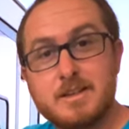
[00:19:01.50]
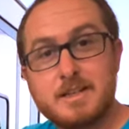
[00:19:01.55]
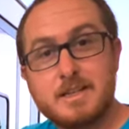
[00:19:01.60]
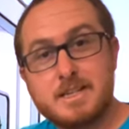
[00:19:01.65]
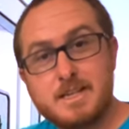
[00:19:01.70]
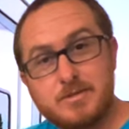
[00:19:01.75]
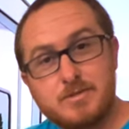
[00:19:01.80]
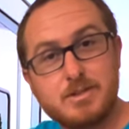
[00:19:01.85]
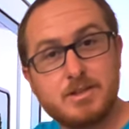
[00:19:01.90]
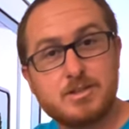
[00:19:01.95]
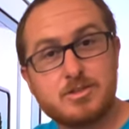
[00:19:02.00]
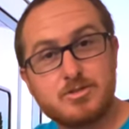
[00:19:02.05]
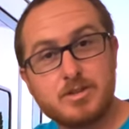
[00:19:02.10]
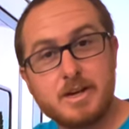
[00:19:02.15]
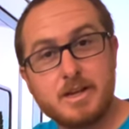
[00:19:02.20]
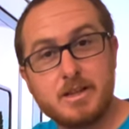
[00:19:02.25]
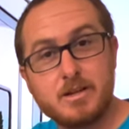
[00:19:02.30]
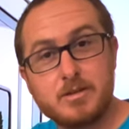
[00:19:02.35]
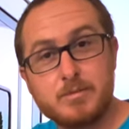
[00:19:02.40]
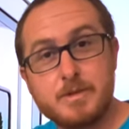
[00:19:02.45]
give you the
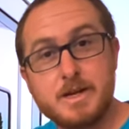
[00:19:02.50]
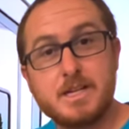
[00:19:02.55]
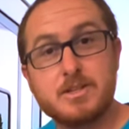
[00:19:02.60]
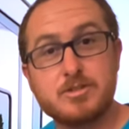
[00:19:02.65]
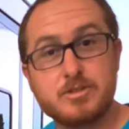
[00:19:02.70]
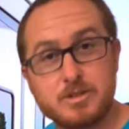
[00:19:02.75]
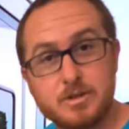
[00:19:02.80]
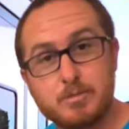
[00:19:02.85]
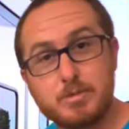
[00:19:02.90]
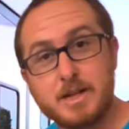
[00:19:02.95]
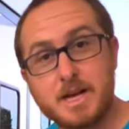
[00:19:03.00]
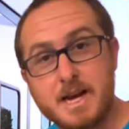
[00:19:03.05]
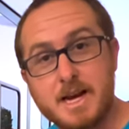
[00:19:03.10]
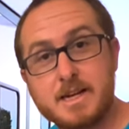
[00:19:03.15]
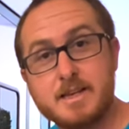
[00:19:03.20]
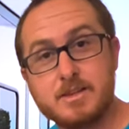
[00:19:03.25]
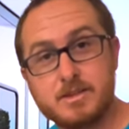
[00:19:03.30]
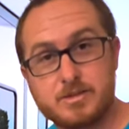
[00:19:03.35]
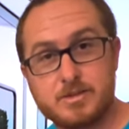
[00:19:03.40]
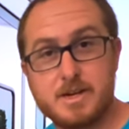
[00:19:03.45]
trailer, make sure the black
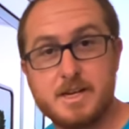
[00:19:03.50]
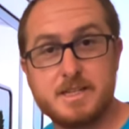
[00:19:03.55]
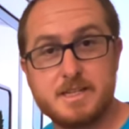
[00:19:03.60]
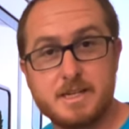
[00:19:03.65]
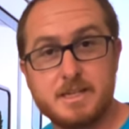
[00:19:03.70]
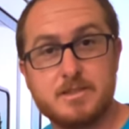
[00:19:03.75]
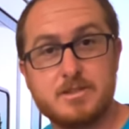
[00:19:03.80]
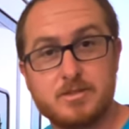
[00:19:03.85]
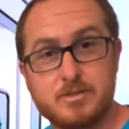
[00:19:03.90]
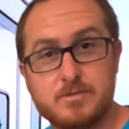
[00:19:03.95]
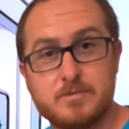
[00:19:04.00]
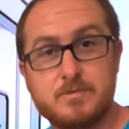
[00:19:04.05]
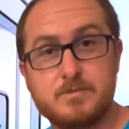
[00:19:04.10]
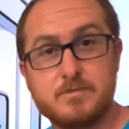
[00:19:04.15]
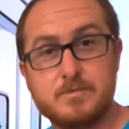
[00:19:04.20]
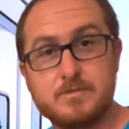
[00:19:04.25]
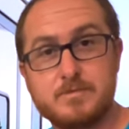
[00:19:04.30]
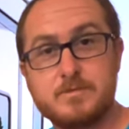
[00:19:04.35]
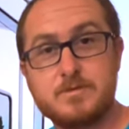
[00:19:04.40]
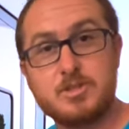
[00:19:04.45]
and the gray tanks are
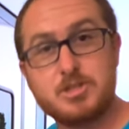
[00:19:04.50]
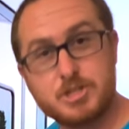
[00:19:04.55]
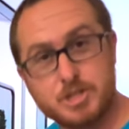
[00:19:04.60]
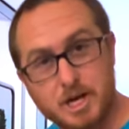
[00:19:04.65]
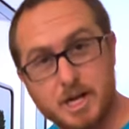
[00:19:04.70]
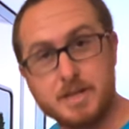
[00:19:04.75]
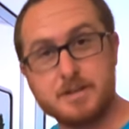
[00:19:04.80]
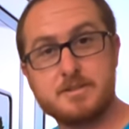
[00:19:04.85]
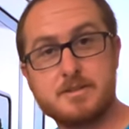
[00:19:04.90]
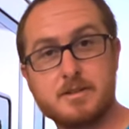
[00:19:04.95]
shut.